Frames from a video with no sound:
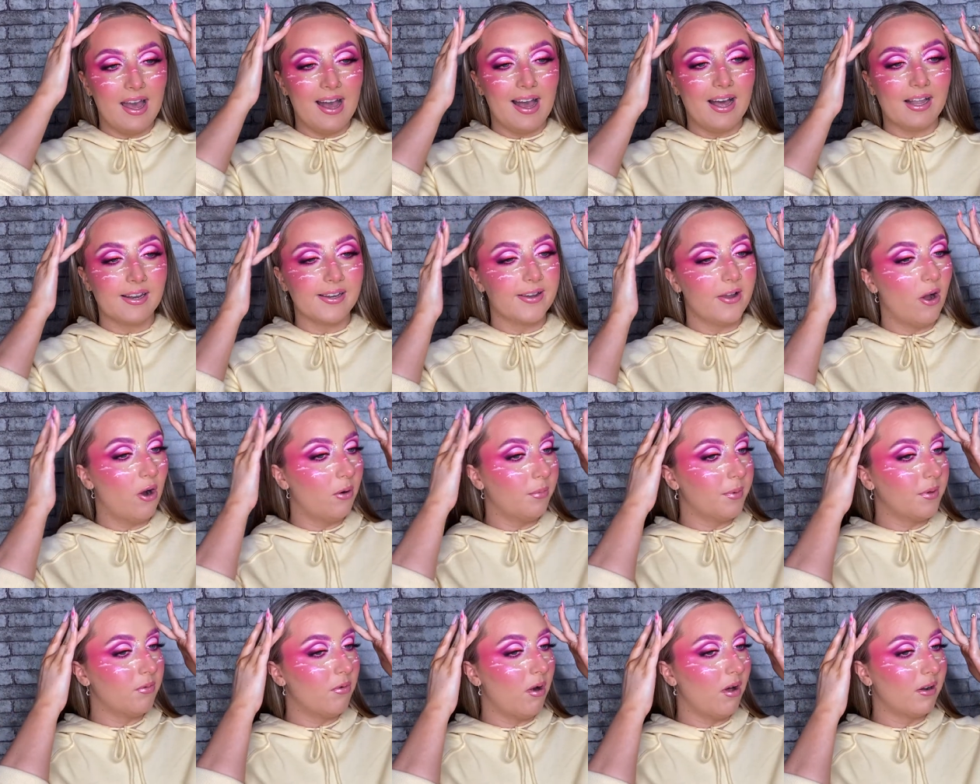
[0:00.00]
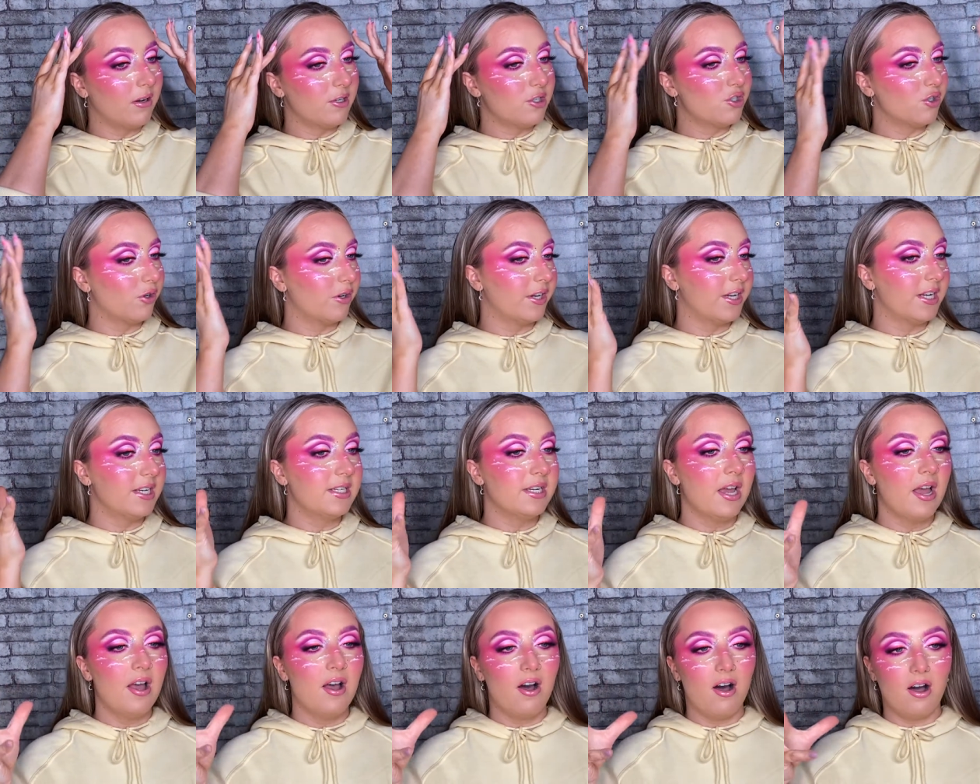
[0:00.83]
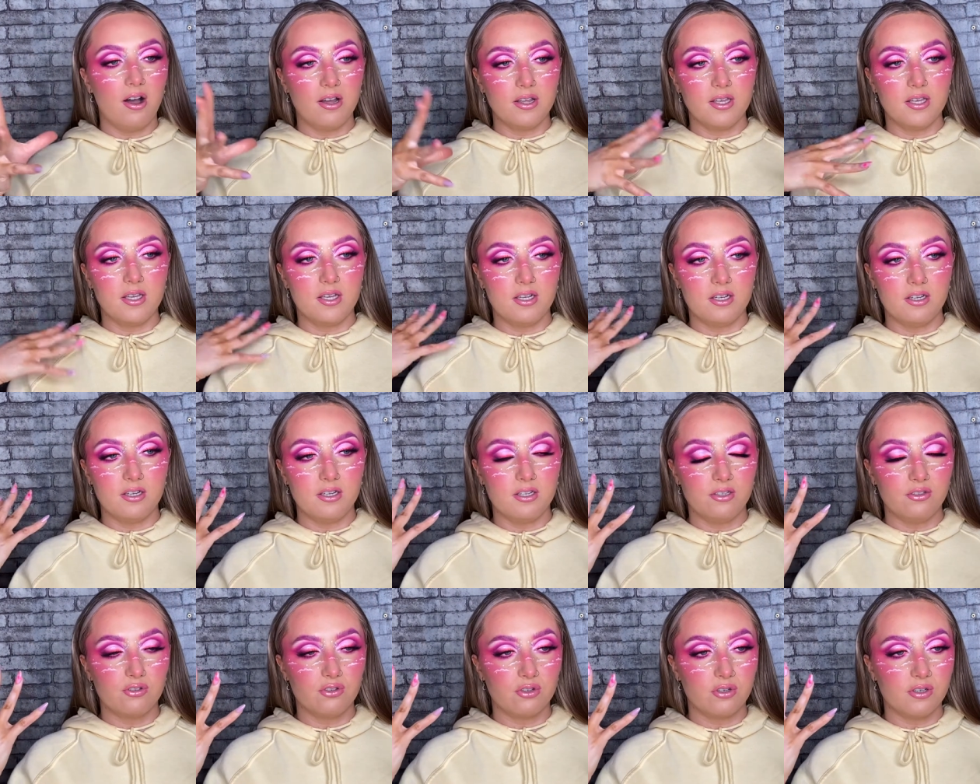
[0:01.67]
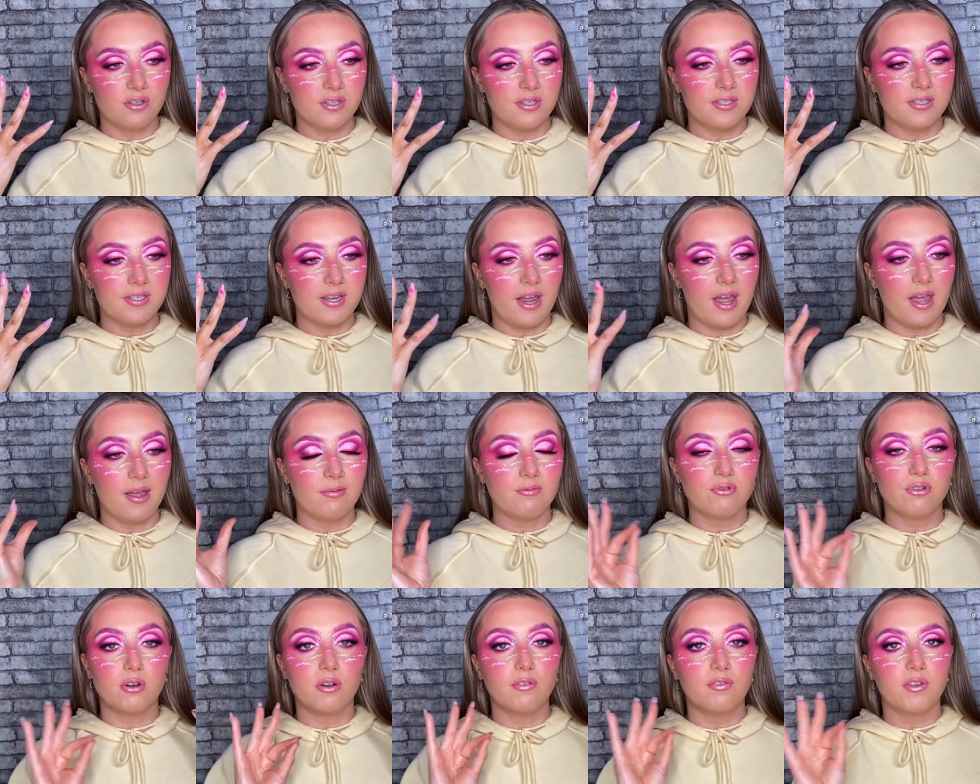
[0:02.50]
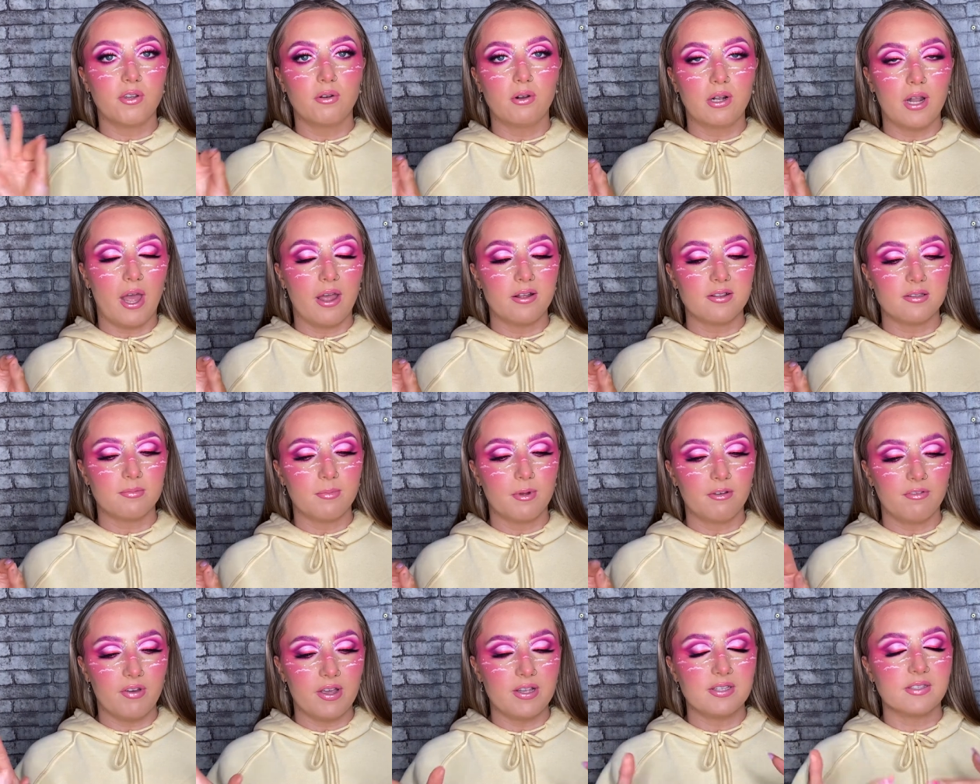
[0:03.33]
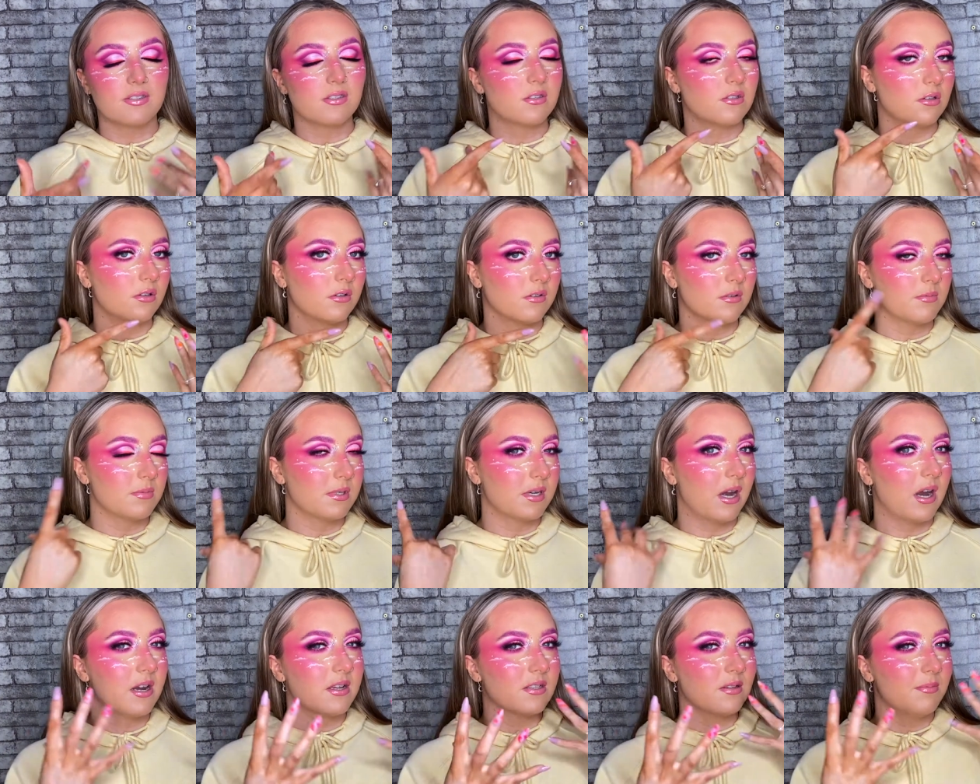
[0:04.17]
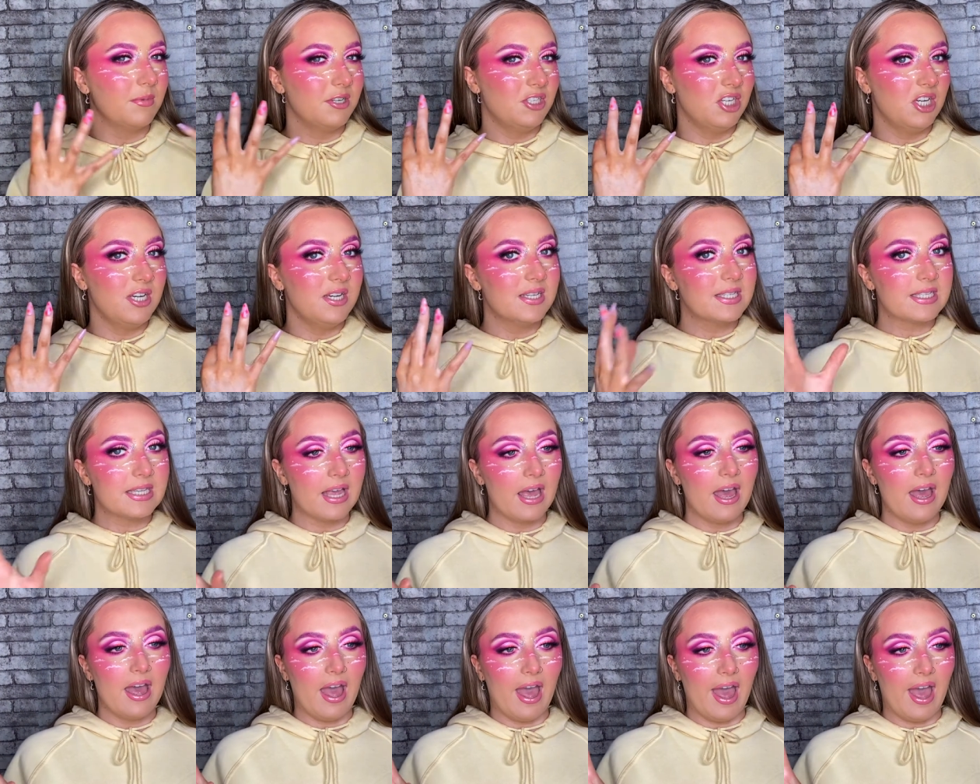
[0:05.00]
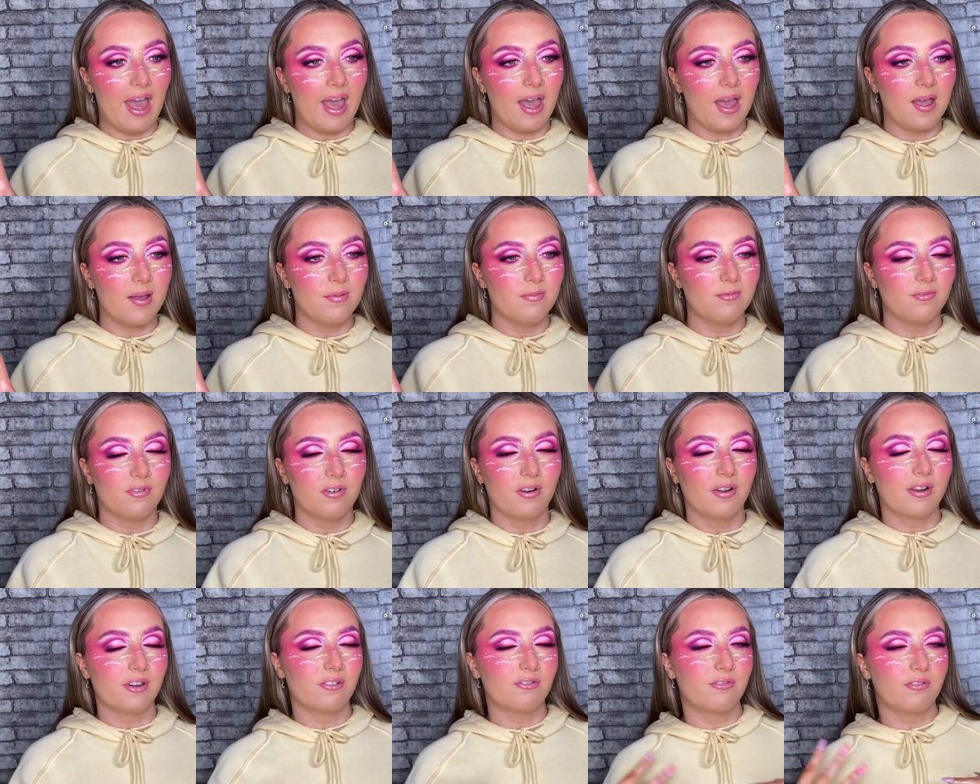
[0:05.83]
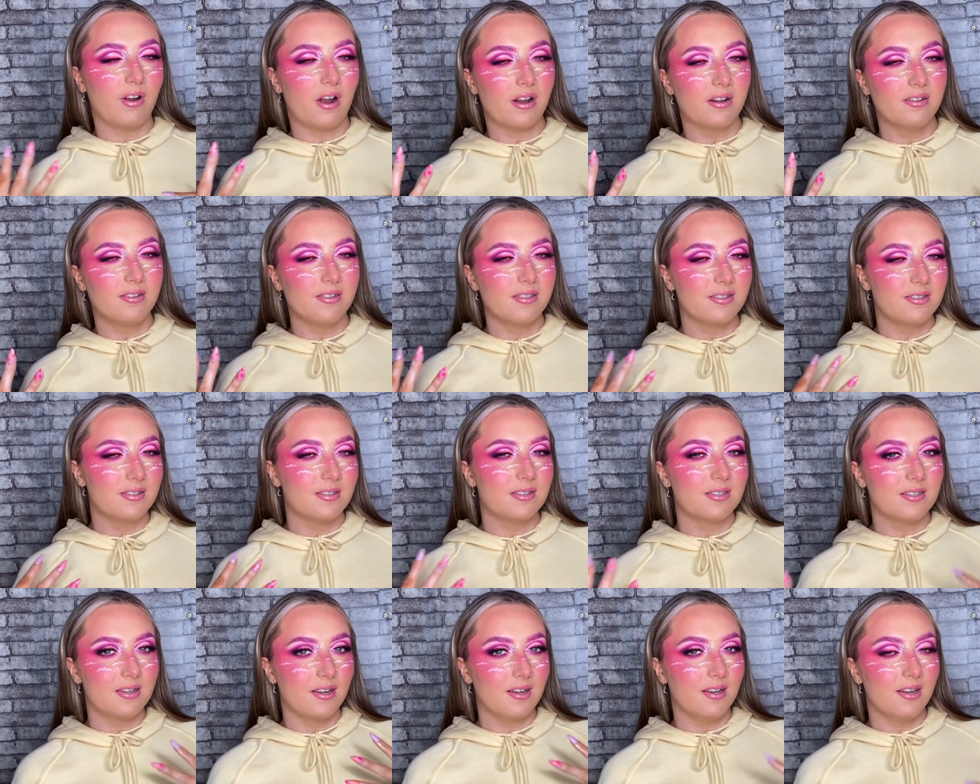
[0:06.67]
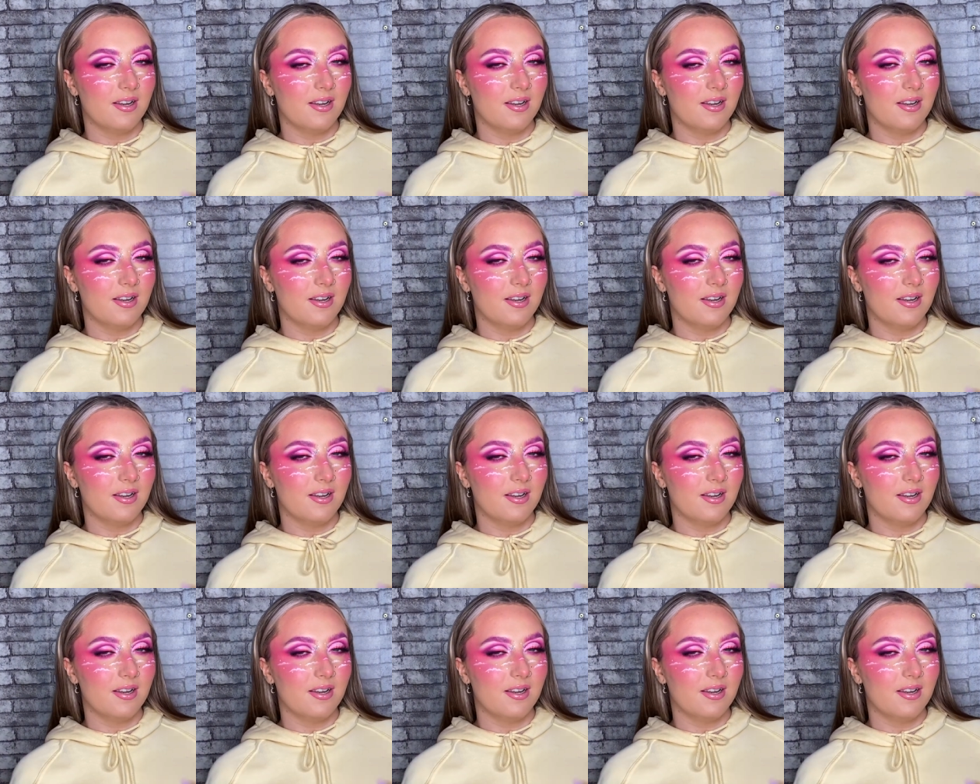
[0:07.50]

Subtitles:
and I hope you all enjoyed. I just drew a few clouds on my face and stuck some stars on my cheeks for like freckles kind